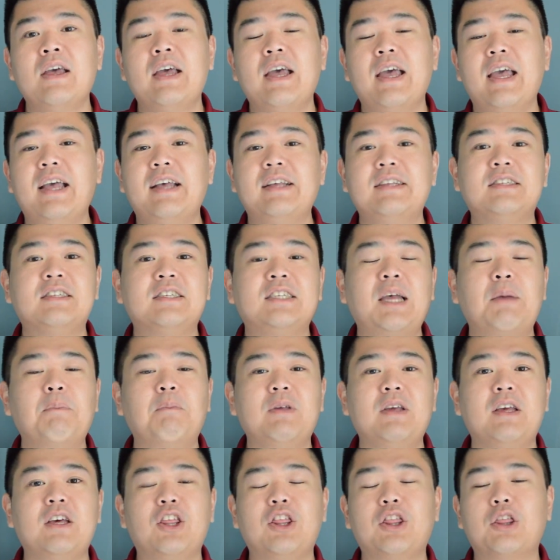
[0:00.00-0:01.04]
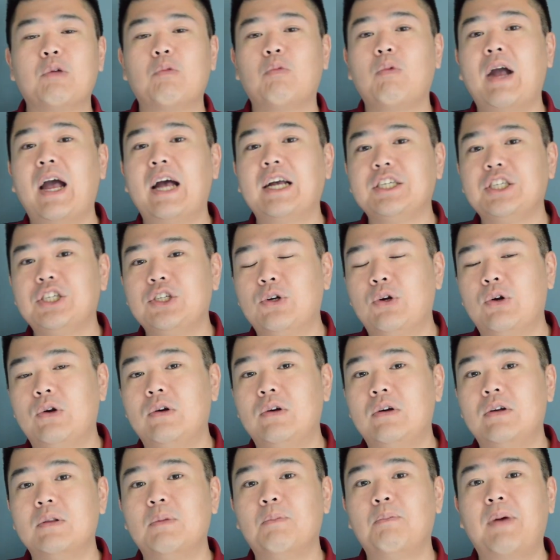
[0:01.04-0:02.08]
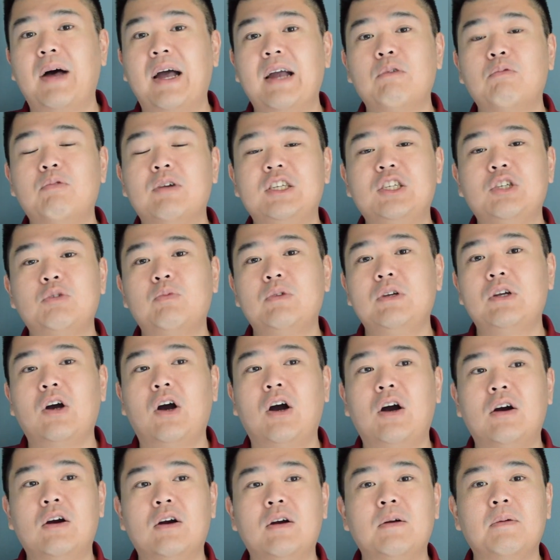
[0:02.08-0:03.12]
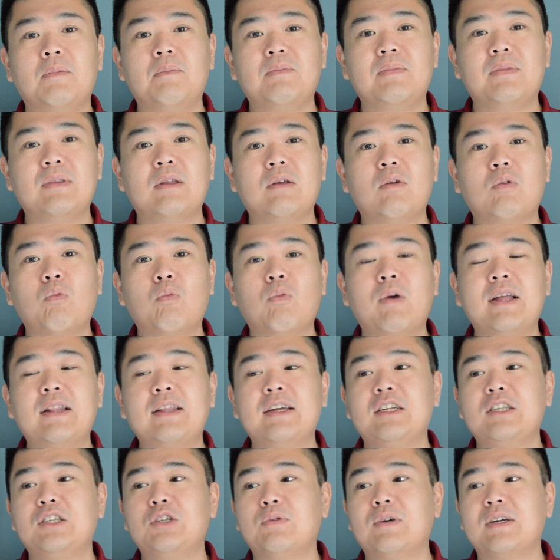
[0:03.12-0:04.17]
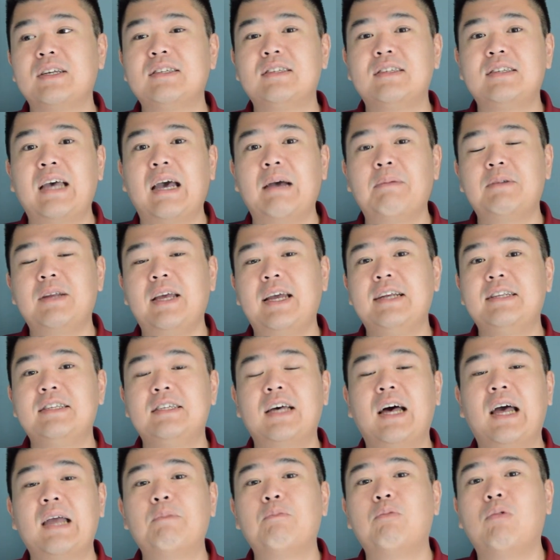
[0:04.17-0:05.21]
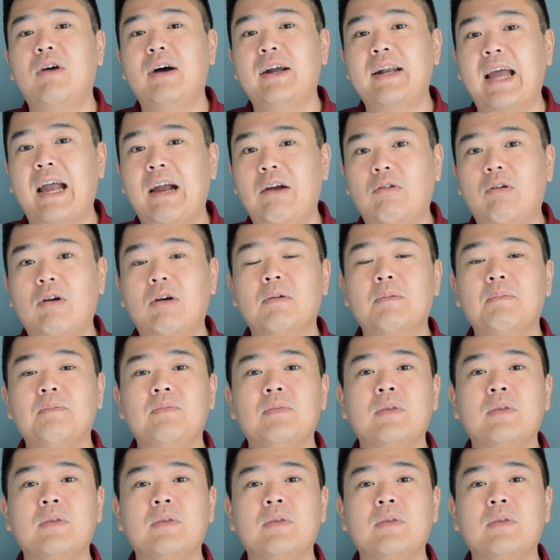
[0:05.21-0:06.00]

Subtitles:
is simply a threshold by which we are willing to accept a type 1 error.